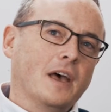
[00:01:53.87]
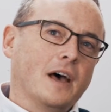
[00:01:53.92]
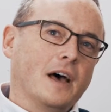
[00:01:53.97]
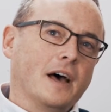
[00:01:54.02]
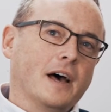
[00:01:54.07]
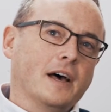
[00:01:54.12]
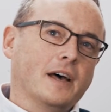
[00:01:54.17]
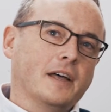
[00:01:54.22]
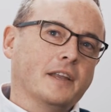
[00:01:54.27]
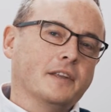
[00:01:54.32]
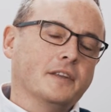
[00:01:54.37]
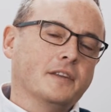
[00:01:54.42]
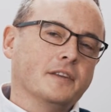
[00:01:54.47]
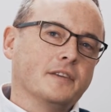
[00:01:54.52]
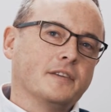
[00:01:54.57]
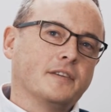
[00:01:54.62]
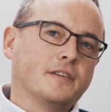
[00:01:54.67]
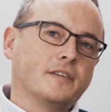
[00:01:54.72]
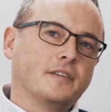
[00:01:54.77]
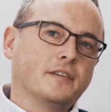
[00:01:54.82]

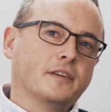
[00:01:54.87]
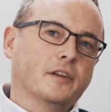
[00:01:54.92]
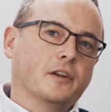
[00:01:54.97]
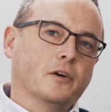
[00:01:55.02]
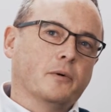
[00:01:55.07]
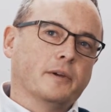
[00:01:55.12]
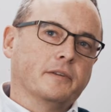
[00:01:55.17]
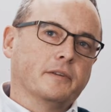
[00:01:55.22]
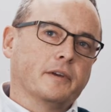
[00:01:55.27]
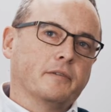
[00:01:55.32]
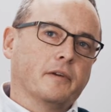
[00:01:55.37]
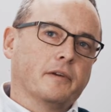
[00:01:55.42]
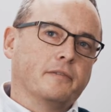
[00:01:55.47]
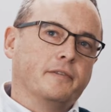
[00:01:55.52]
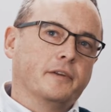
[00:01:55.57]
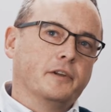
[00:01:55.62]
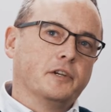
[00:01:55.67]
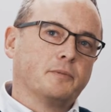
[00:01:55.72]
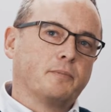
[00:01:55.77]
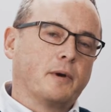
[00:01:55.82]
And, I
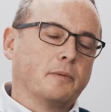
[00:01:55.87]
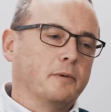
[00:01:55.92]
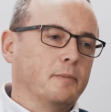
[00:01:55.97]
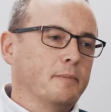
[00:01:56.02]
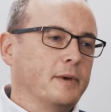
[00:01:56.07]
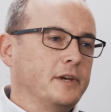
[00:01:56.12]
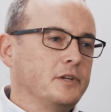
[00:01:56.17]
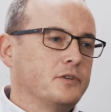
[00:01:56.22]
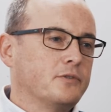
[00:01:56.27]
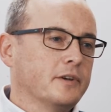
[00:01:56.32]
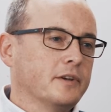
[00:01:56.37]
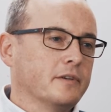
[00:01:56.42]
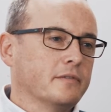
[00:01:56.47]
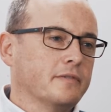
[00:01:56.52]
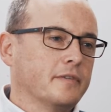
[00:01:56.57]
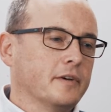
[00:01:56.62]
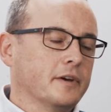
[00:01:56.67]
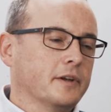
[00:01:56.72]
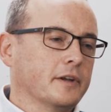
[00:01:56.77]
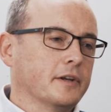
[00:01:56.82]
finished probably majoring in
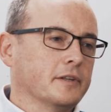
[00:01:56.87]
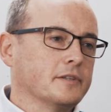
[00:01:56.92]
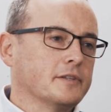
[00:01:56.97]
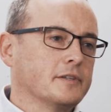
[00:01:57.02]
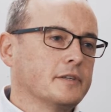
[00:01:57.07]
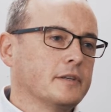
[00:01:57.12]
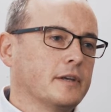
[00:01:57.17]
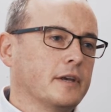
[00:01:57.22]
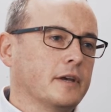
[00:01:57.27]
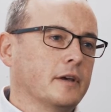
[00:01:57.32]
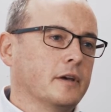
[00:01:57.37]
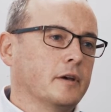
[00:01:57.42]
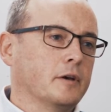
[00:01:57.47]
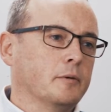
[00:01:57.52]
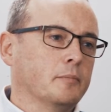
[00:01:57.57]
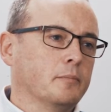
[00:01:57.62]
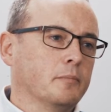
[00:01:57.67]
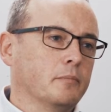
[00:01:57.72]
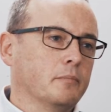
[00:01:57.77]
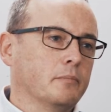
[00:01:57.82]
finance,
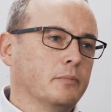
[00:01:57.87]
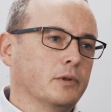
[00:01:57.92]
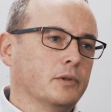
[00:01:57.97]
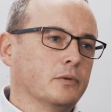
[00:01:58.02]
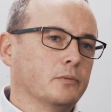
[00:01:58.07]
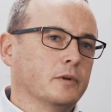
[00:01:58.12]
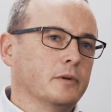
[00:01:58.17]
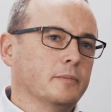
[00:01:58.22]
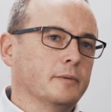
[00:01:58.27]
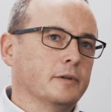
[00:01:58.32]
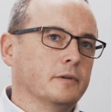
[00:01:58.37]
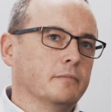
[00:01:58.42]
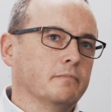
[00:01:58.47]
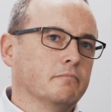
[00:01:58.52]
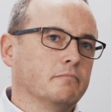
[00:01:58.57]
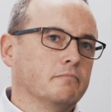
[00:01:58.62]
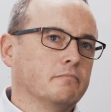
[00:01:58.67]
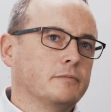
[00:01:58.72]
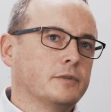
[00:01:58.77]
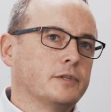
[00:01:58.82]
but there would have
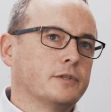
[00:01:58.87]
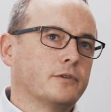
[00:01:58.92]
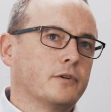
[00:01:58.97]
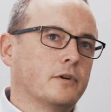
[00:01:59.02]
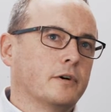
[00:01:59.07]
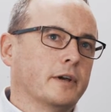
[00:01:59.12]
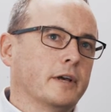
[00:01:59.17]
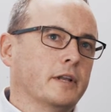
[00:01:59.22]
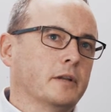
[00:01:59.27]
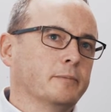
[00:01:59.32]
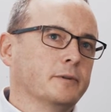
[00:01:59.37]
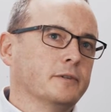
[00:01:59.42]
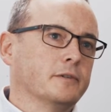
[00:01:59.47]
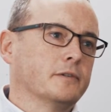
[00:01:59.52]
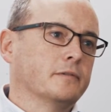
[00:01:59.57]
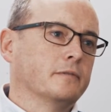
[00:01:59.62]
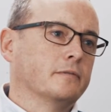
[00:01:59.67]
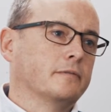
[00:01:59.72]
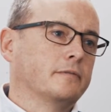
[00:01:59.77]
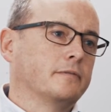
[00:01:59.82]
been strong elements
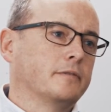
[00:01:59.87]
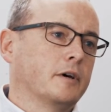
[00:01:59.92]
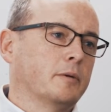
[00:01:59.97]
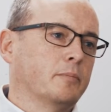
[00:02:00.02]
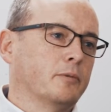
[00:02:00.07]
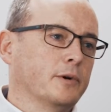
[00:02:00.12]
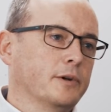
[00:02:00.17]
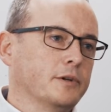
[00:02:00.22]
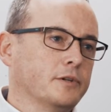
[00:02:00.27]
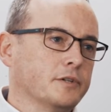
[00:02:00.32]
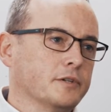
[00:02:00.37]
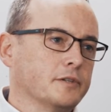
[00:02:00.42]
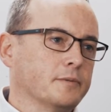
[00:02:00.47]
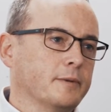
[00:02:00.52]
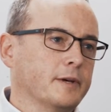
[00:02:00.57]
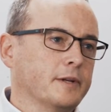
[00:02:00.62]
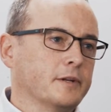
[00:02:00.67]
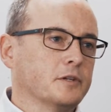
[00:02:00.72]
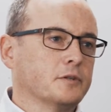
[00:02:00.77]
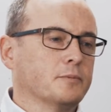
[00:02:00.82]
of operations
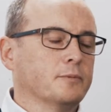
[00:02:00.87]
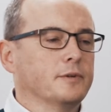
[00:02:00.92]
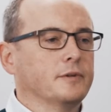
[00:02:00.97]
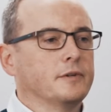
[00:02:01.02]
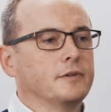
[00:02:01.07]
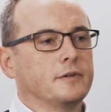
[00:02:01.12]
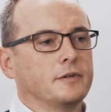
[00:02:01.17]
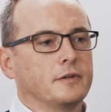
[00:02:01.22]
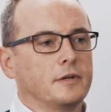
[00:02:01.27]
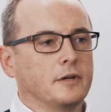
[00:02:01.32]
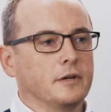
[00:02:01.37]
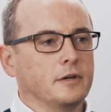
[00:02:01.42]
management,